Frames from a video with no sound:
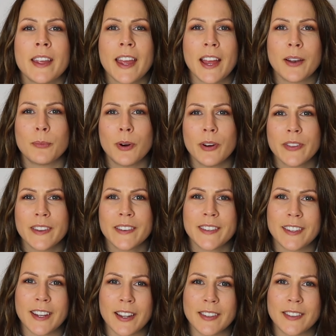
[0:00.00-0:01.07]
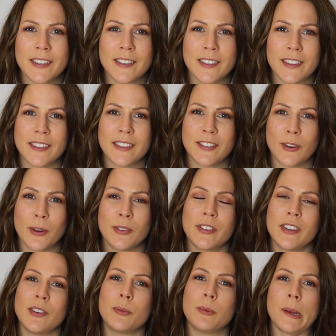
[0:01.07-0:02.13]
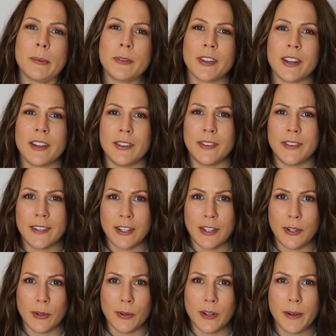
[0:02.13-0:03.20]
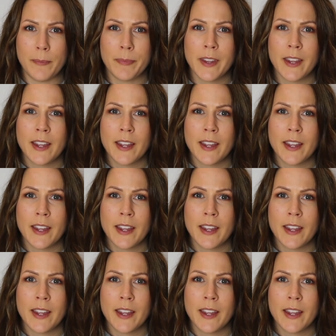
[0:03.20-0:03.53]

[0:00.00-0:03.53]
And what this does is it shows that your website is secure.